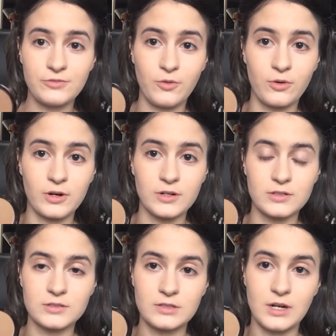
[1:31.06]

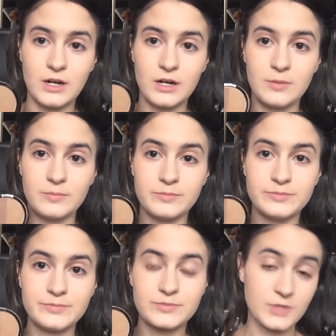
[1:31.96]
for
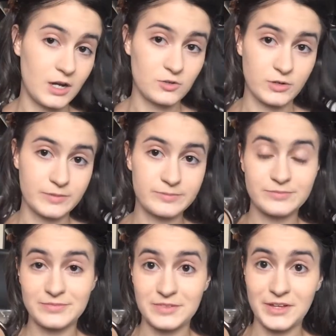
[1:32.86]
contouring.
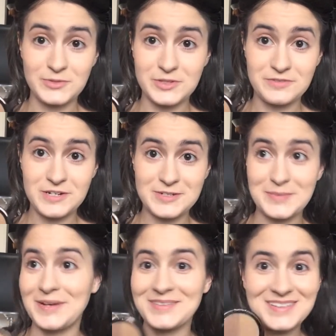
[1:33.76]
That's what the video is
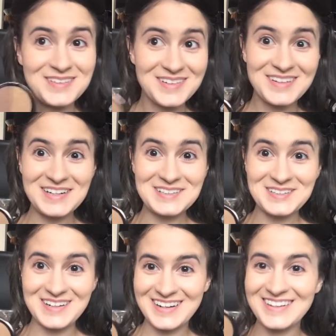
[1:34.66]
about.
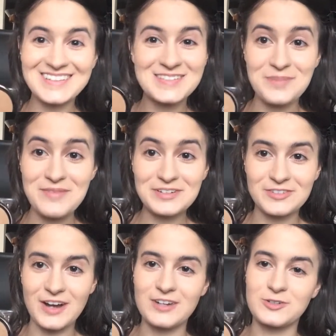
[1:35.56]
Contouring! It's perfect
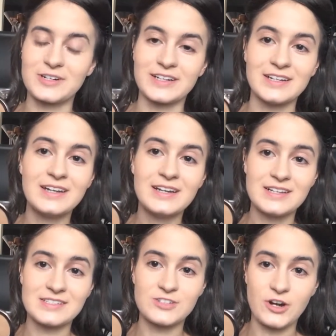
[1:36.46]
for contouring.
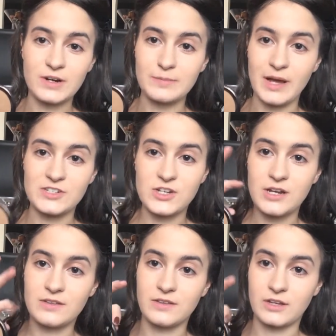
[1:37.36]
It's a dark matte
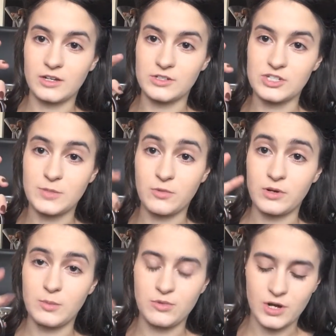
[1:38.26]
shade and then like a
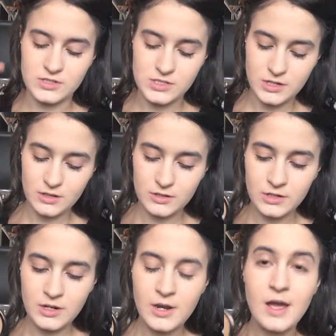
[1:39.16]
shimmery bronzy color.
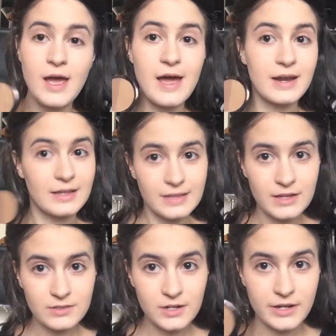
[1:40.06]
And I
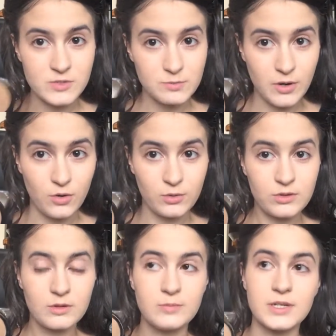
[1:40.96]
like that it has
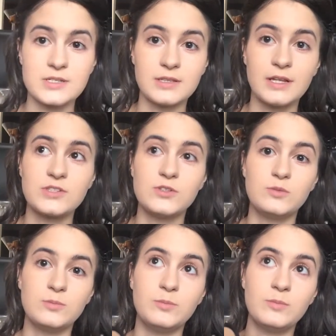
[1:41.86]
both because it lets you